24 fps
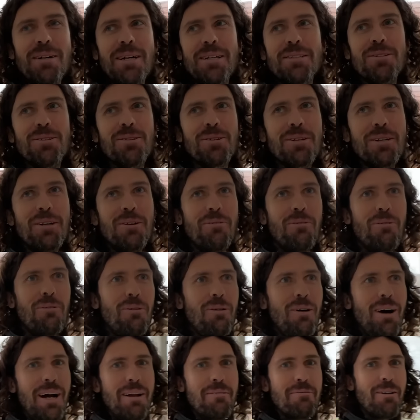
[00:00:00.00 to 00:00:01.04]
It's looking
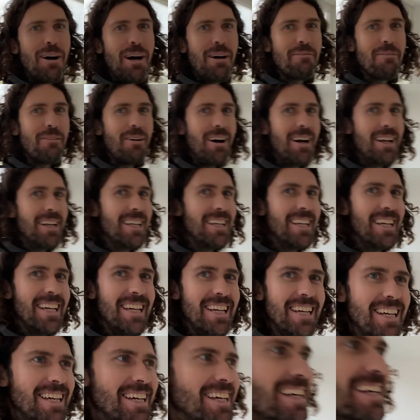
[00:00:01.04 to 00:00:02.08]
white, white, white in here.